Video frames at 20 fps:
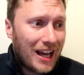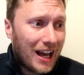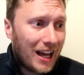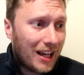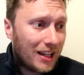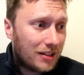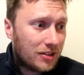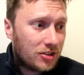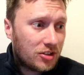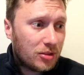
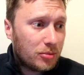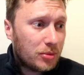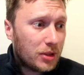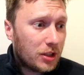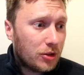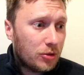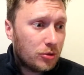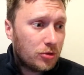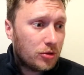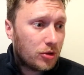And
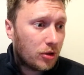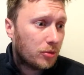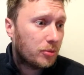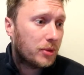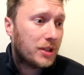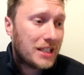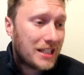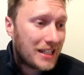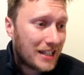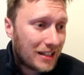somebody who
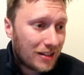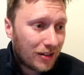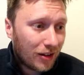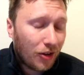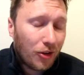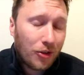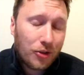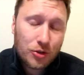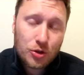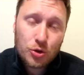commented
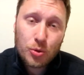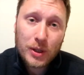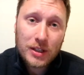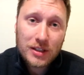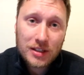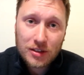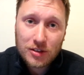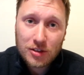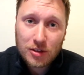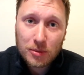on
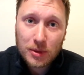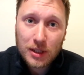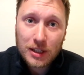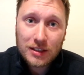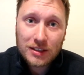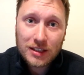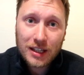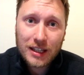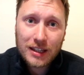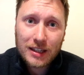Twitter to me
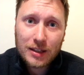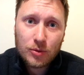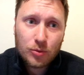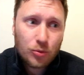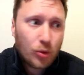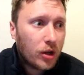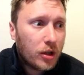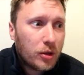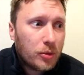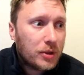saying that,
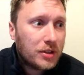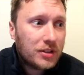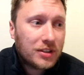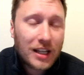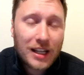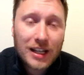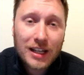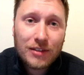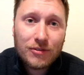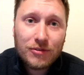why are we
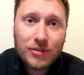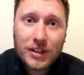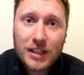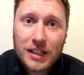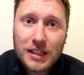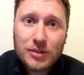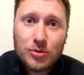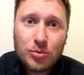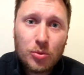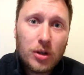settling for
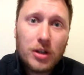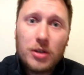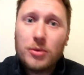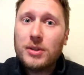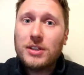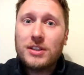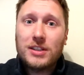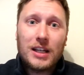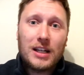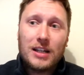this? Why are
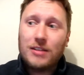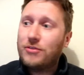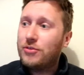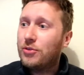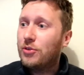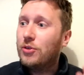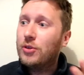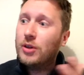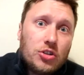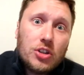we settling
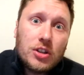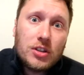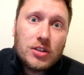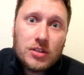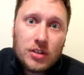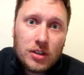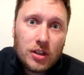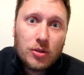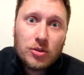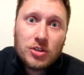for
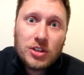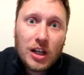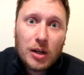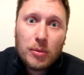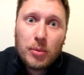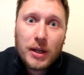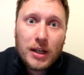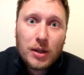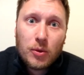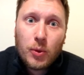just, you know,
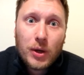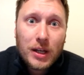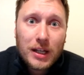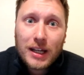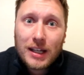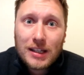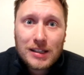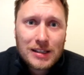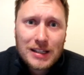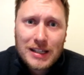celebrating a win
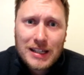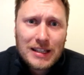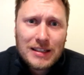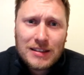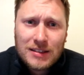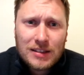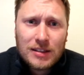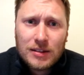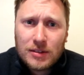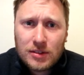against
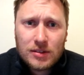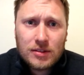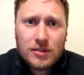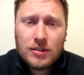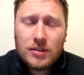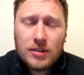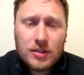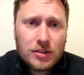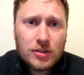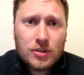Leeds to
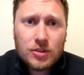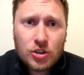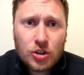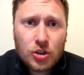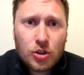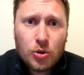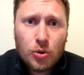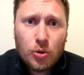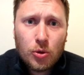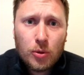
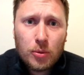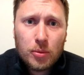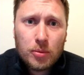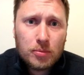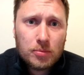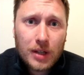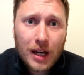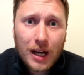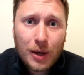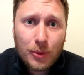secure
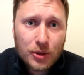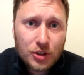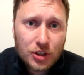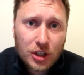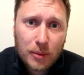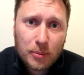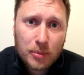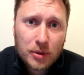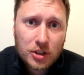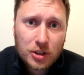our
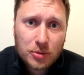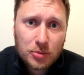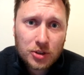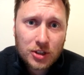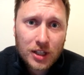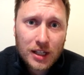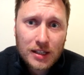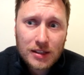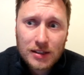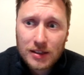championship
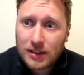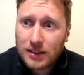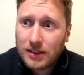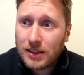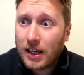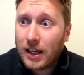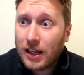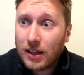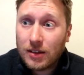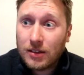
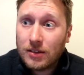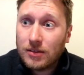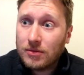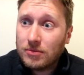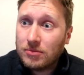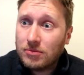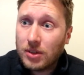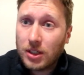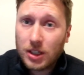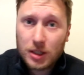status? And
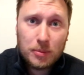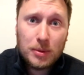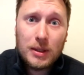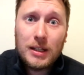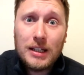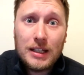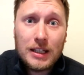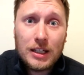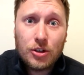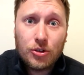I
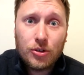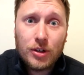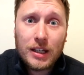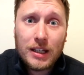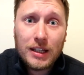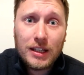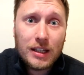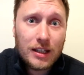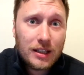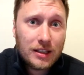completely
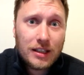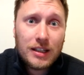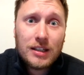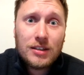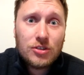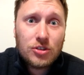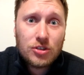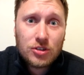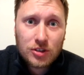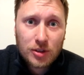agree, it
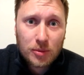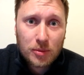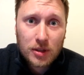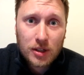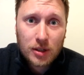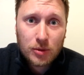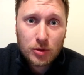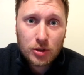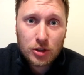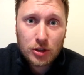isn't
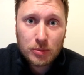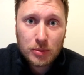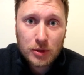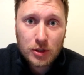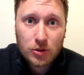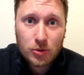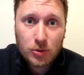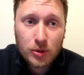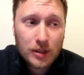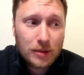something that we should be
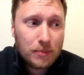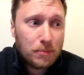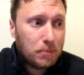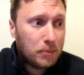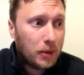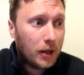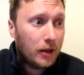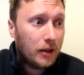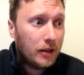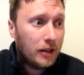doing,
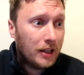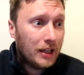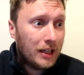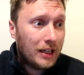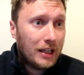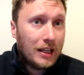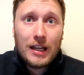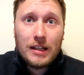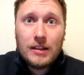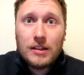but
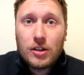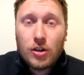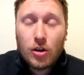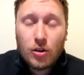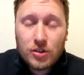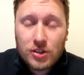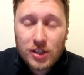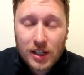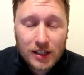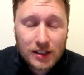in the
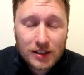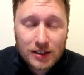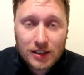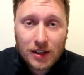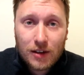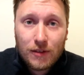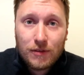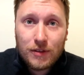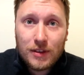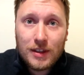context
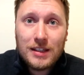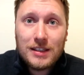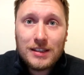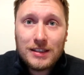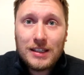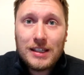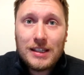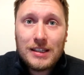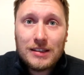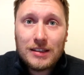of this
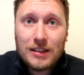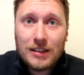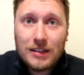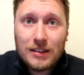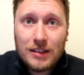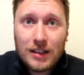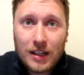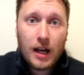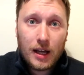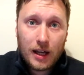
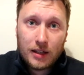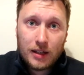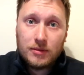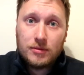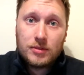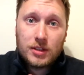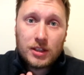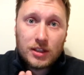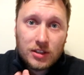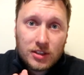season
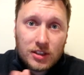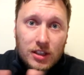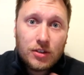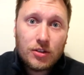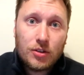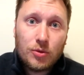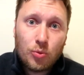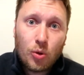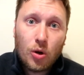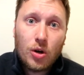and
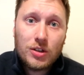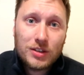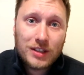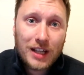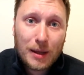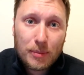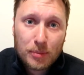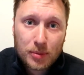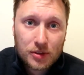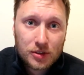considering what has
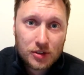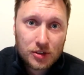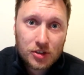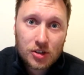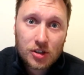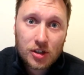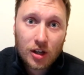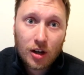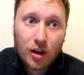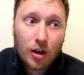happened
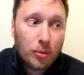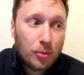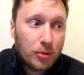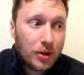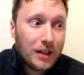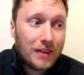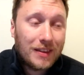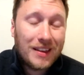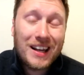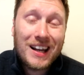to the club
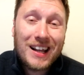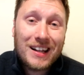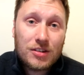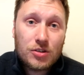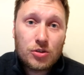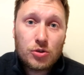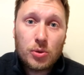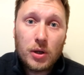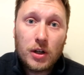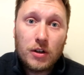in the
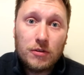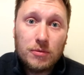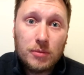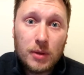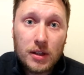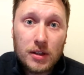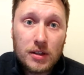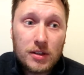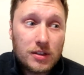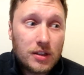last 12
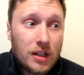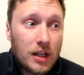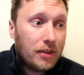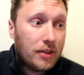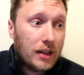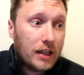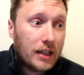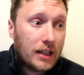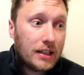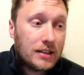months, I
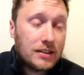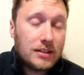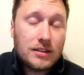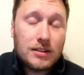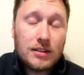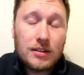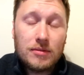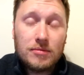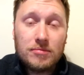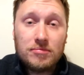think
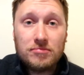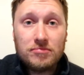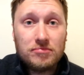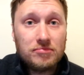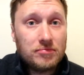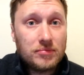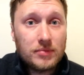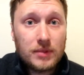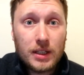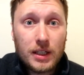
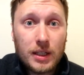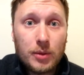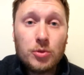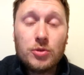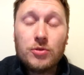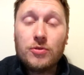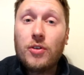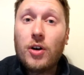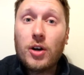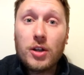it
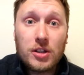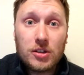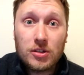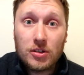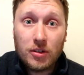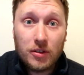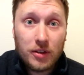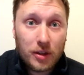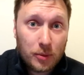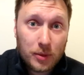was
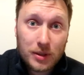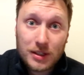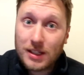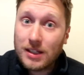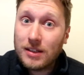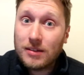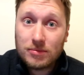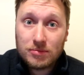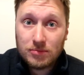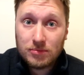vital that we
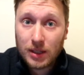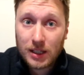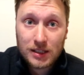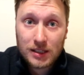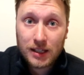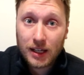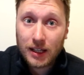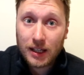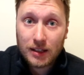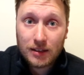did
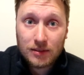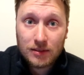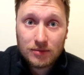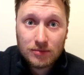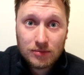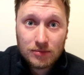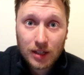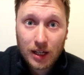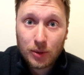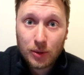maintain
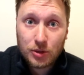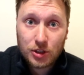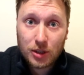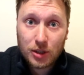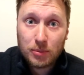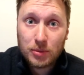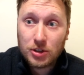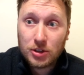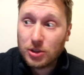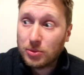our
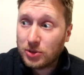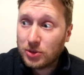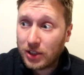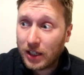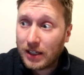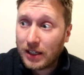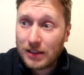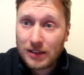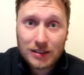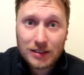championship
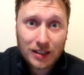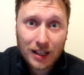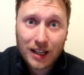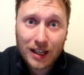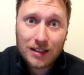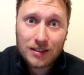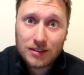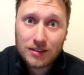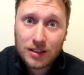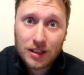status.
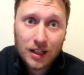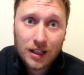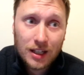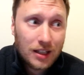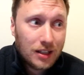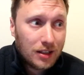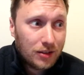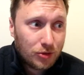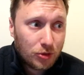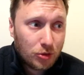And
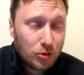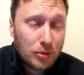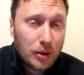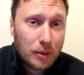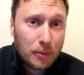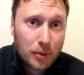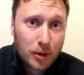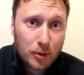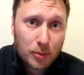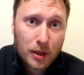if you
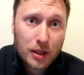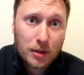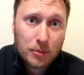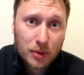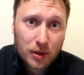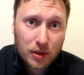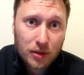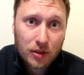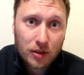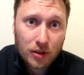remember, about a
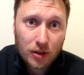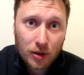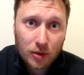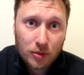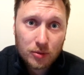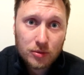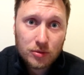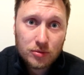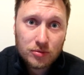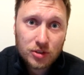month
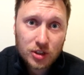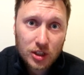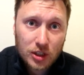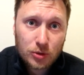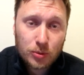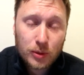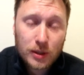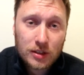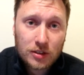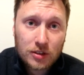ago,
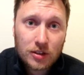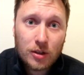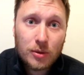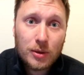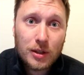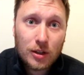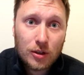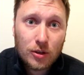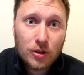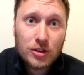6 weeks ago,
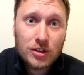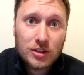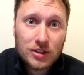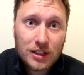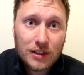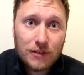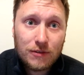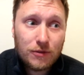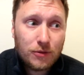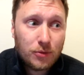it looked as
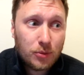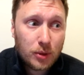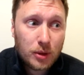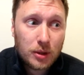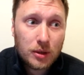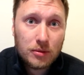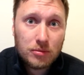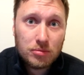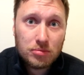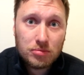if
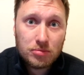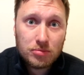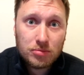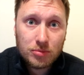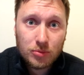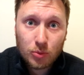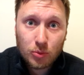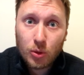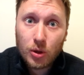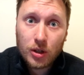we
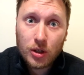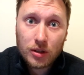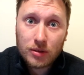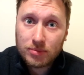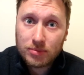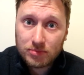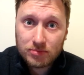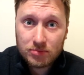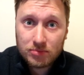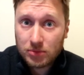were
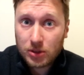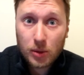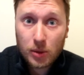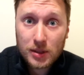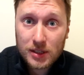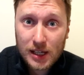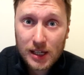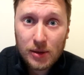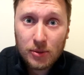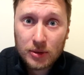
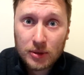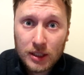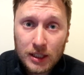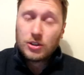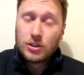going down.